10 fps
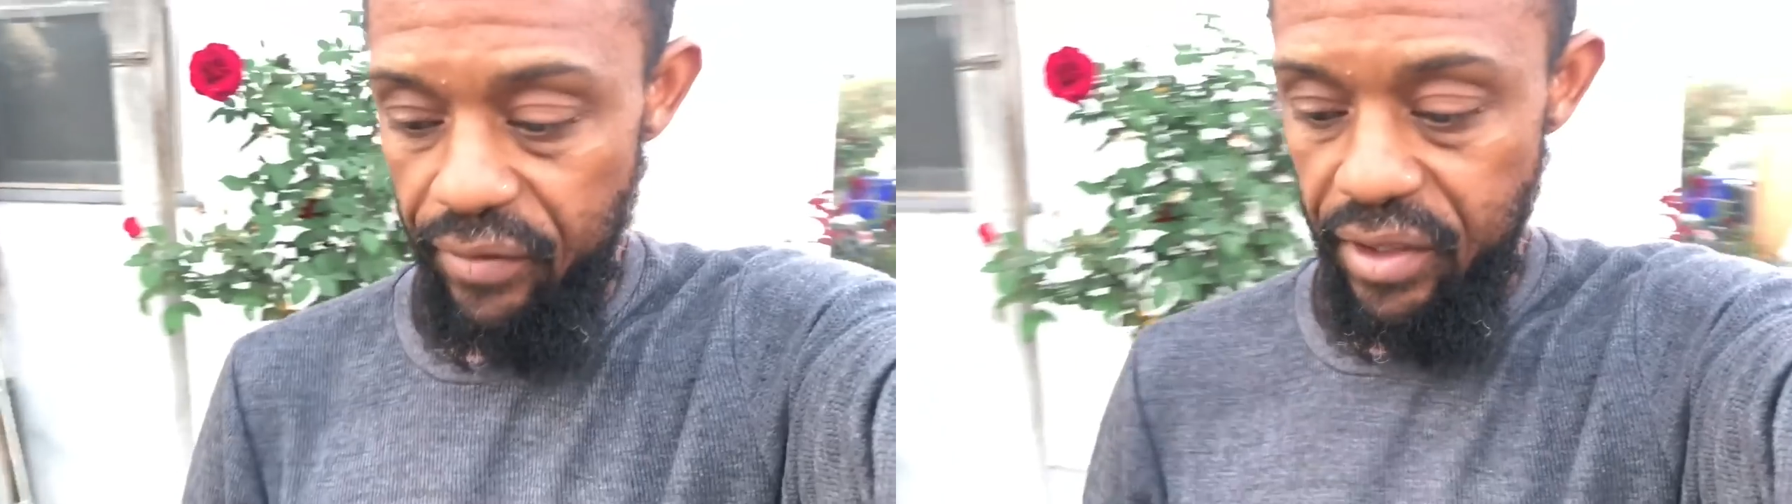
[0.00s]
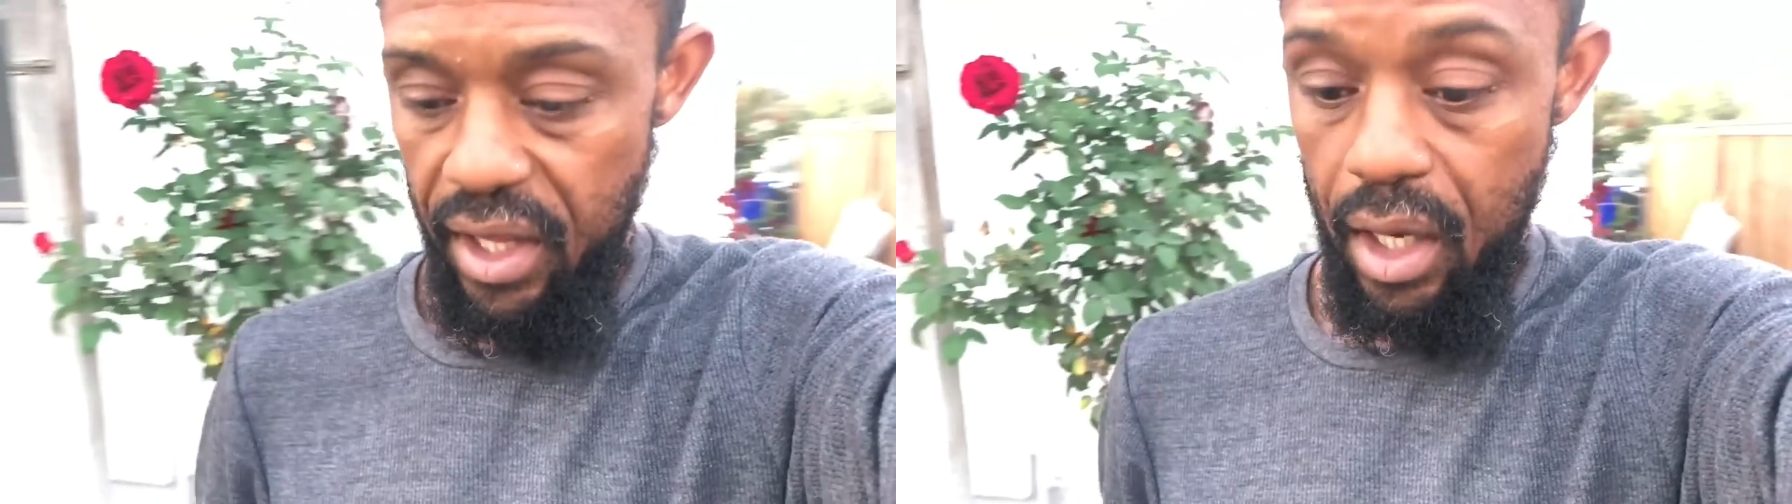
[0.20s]

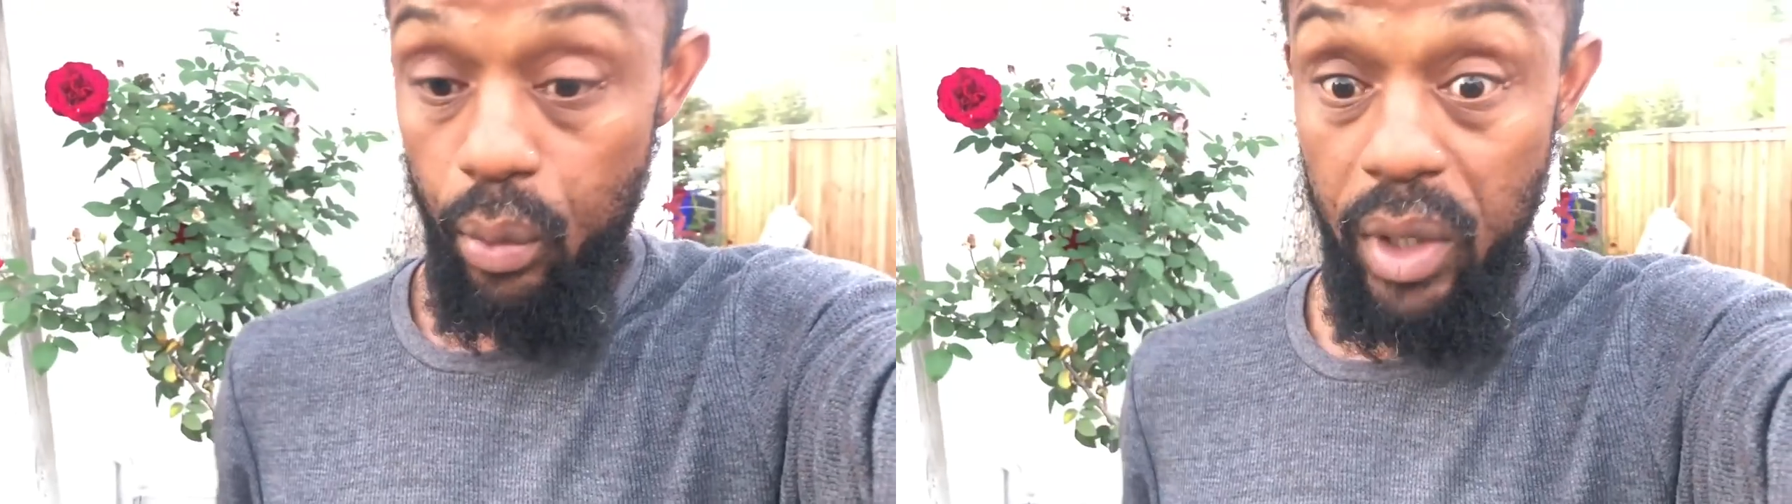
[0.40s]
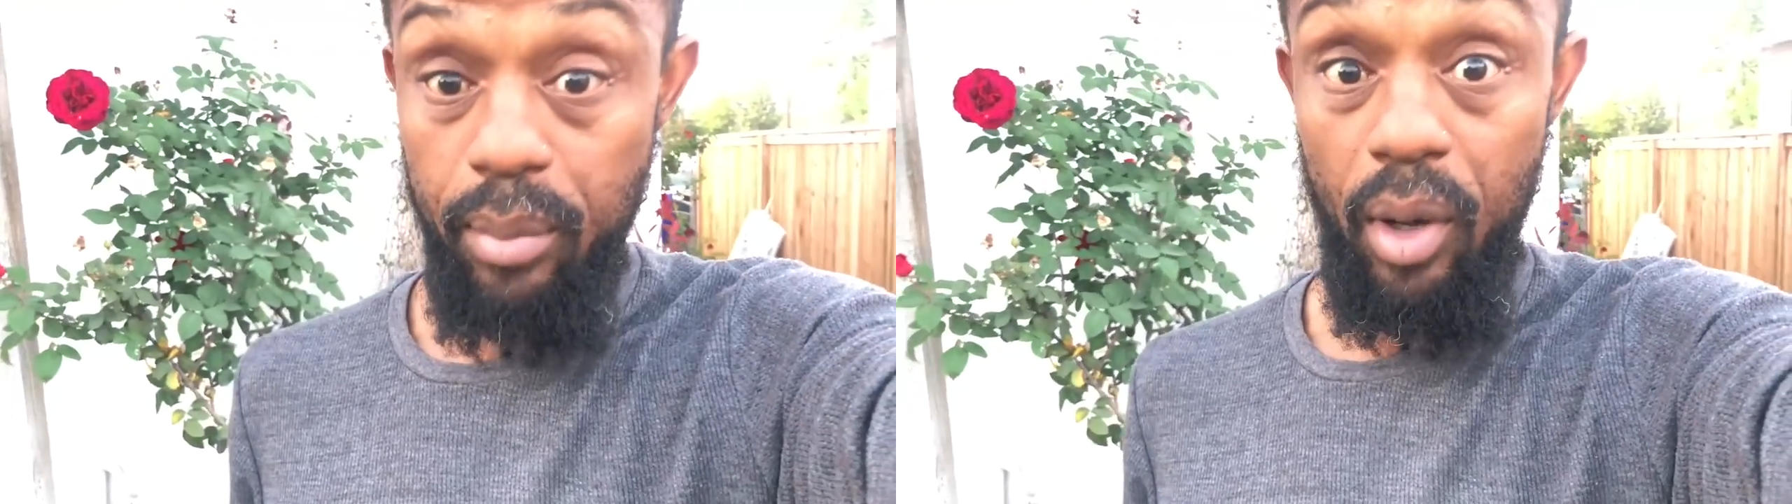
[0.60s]
of the uh,
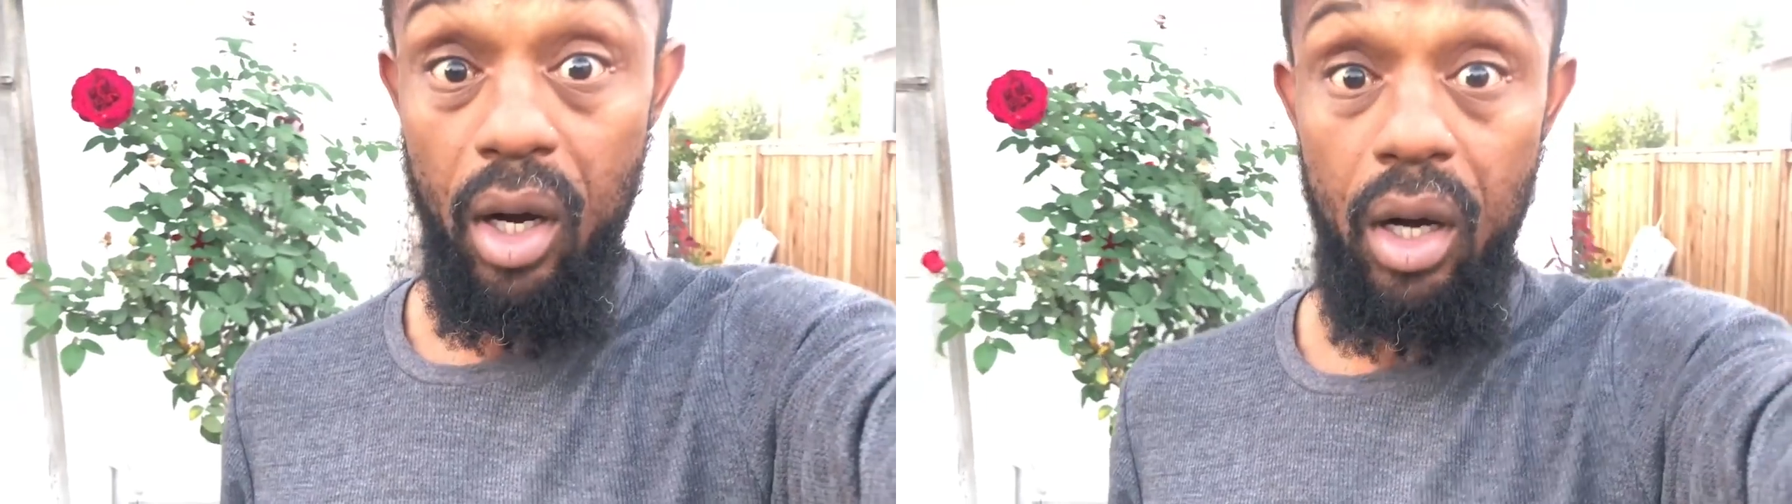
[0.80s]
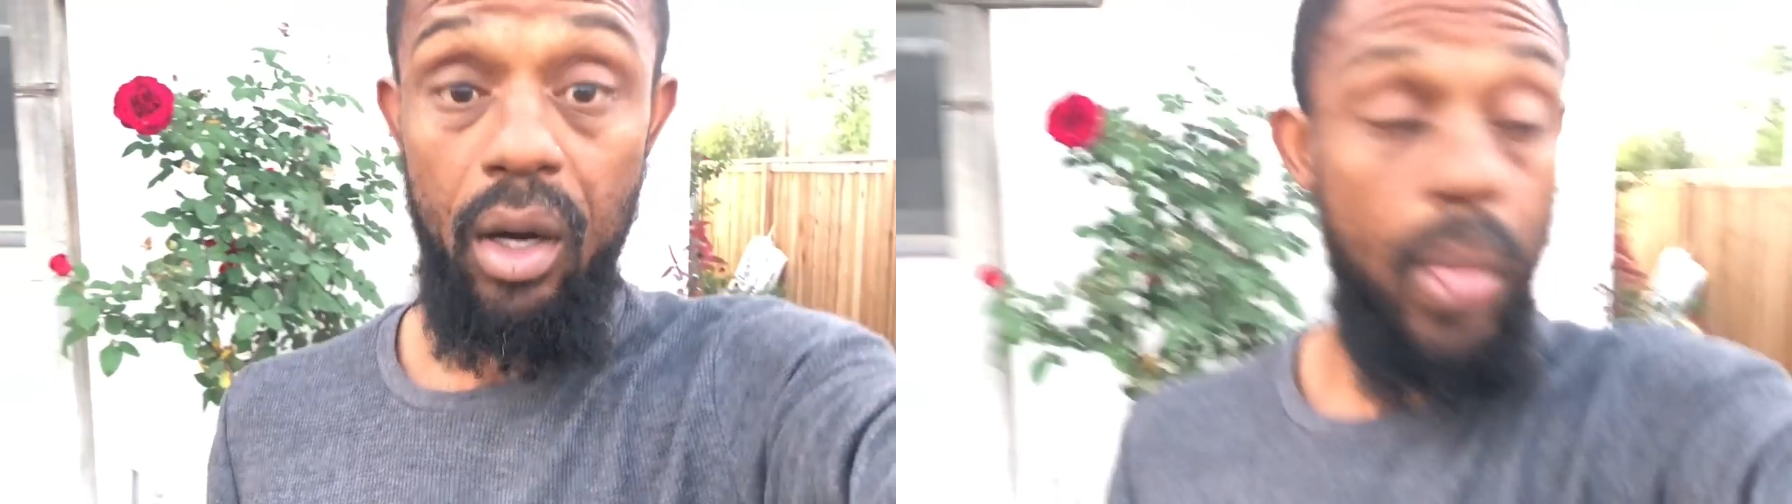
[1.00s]

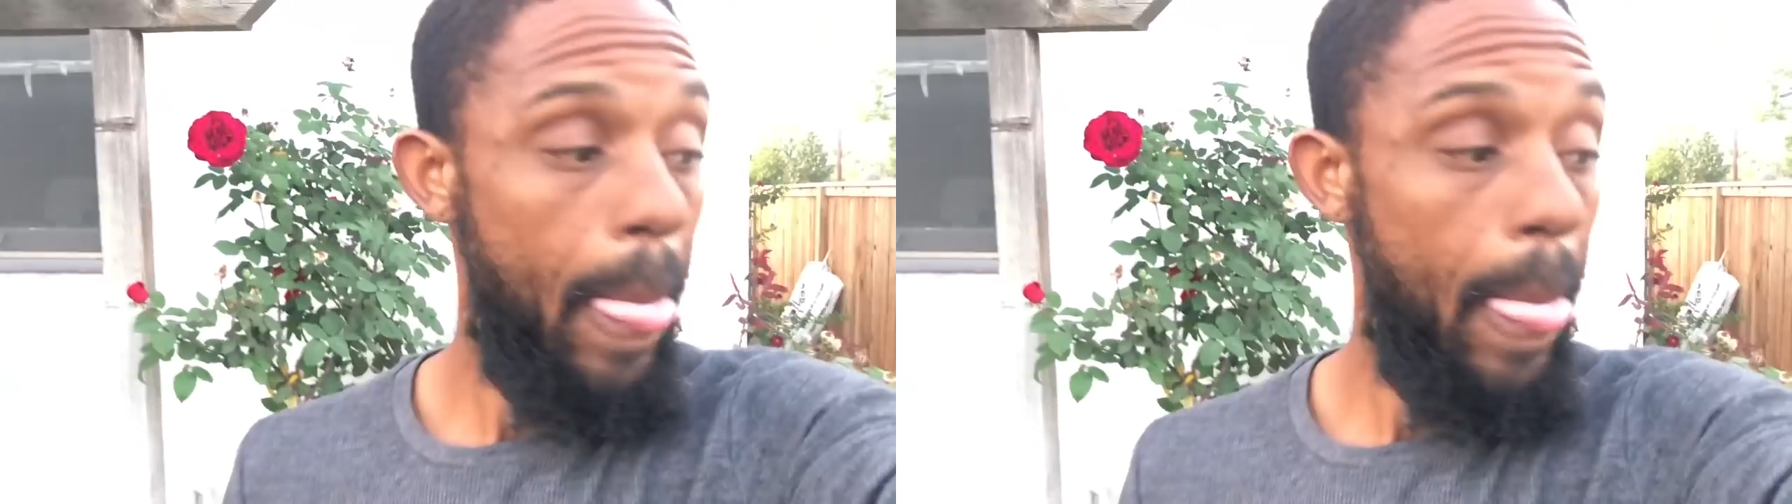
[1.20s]
rebar,